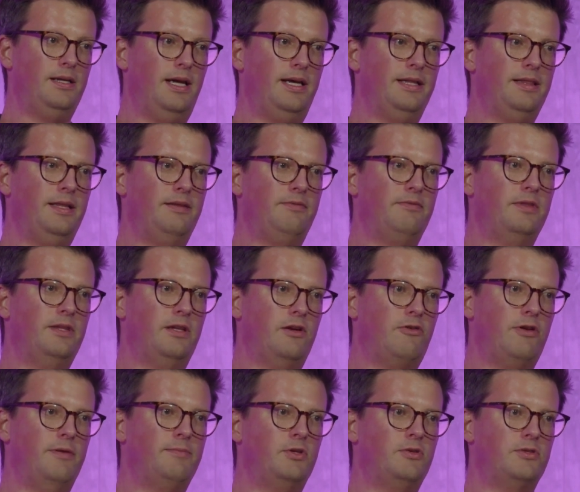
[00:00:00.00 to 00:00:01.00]
Like the
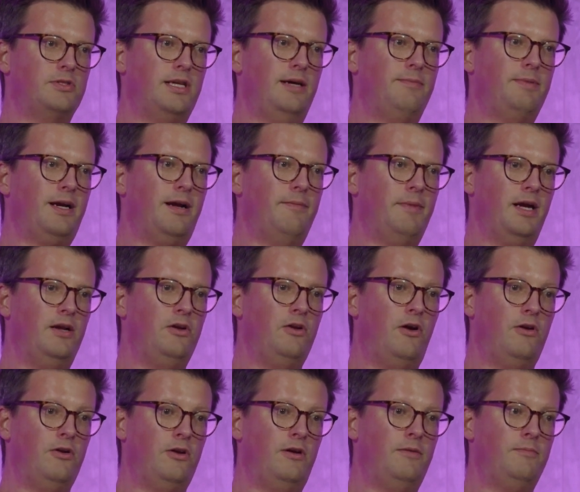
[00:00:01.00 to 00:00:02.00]
criminals are becoming a
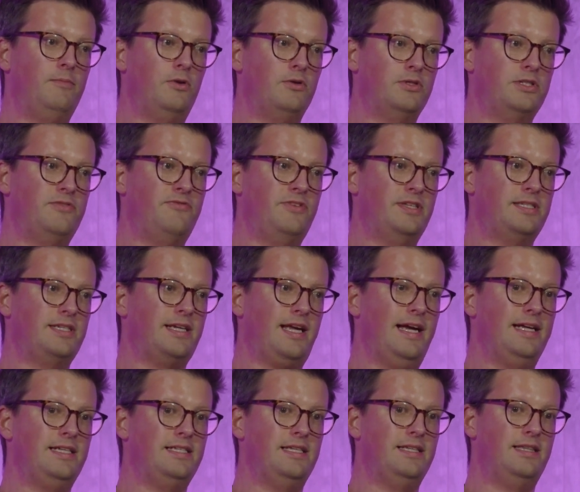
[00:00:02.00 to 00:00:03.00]
lot more
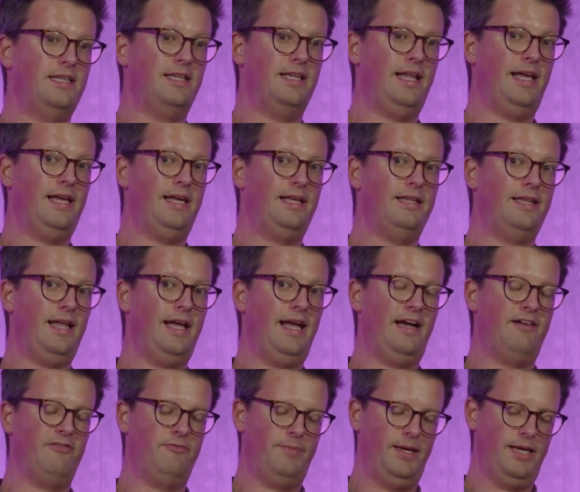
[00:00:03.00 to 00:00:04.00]
sophisticated than they
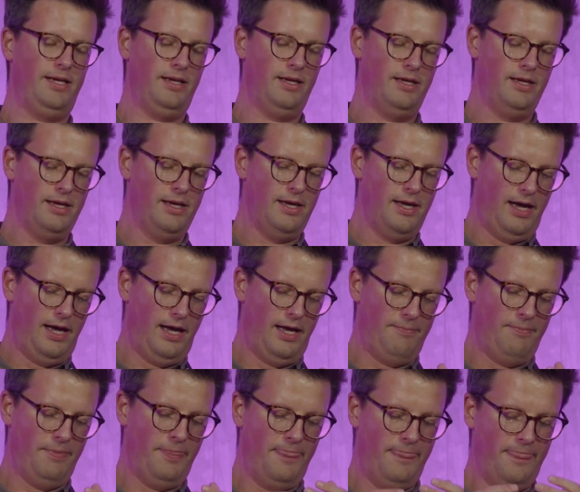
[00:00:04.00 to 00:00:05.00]
have been.
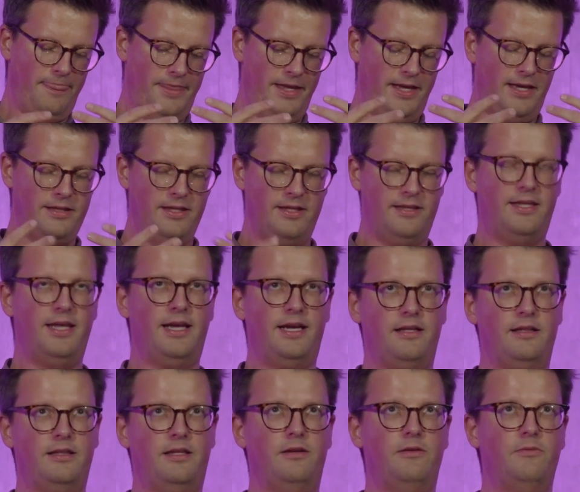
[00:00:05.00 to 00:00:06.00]
The other
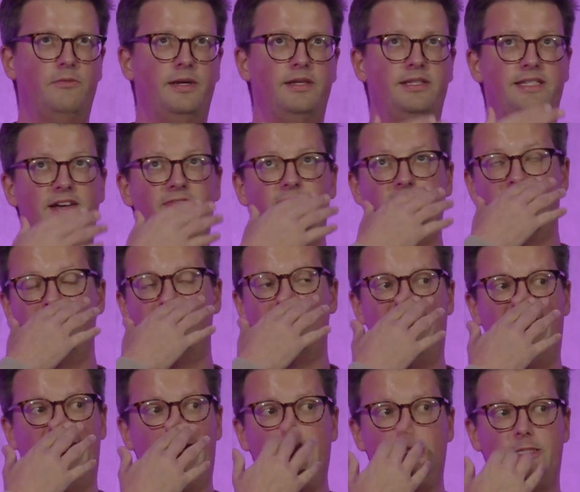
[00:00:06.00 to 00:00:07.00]
thing that we're definitely
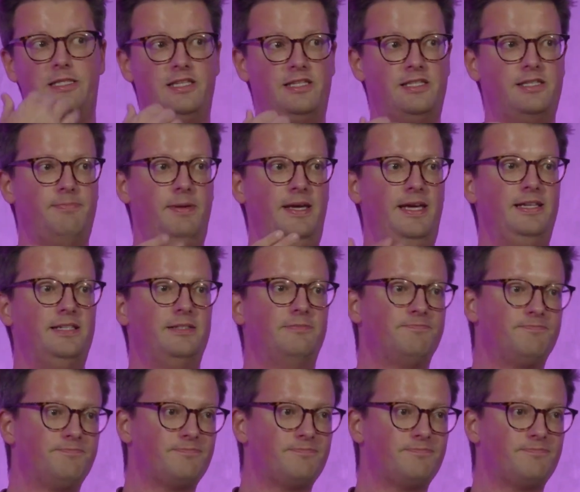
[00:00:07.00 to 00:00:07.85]
seeing is the speed.